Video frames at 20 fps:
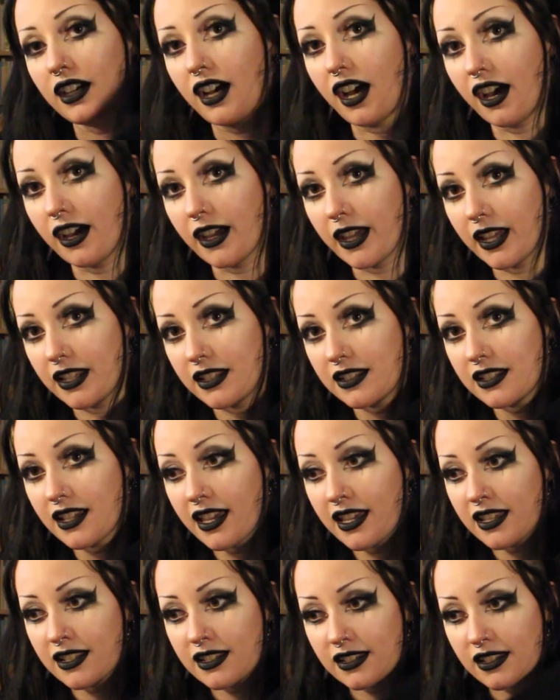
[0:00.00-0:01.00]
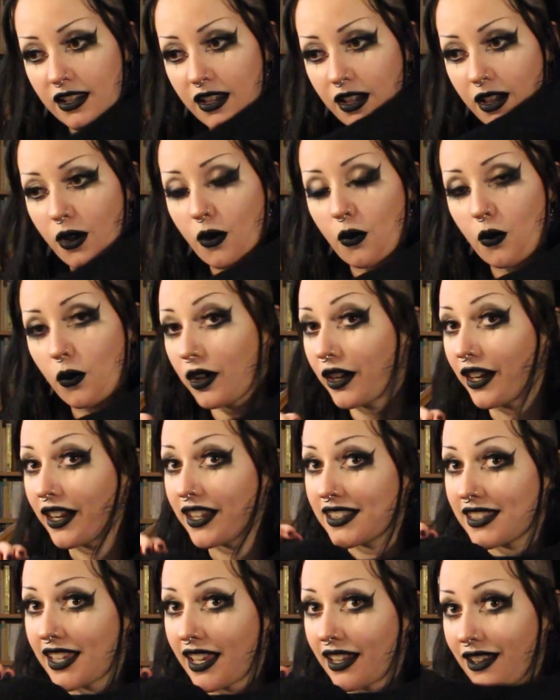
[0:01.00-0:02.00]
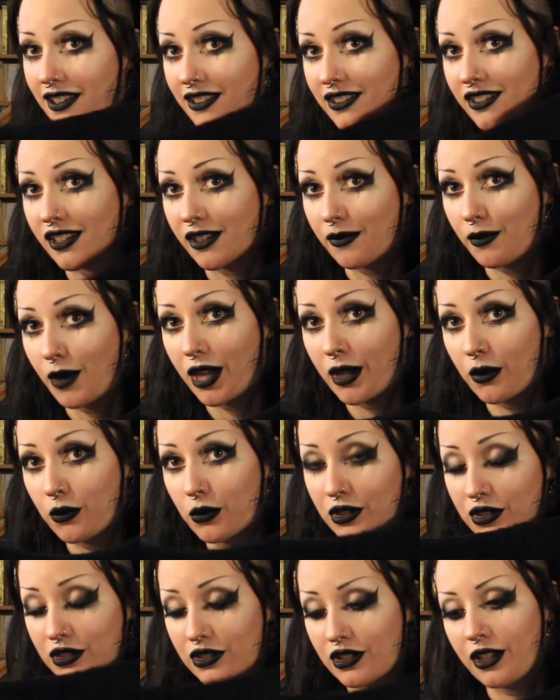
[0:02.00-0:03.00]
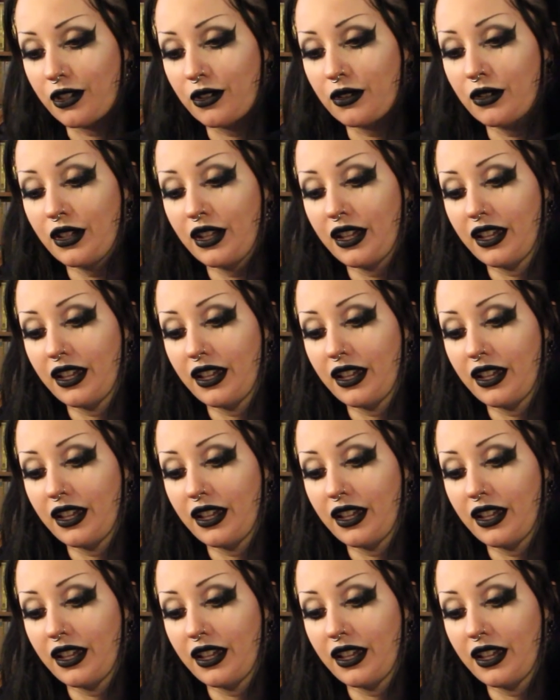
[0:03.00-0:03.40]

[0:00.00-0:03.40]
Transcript: I did what I said last time I would do,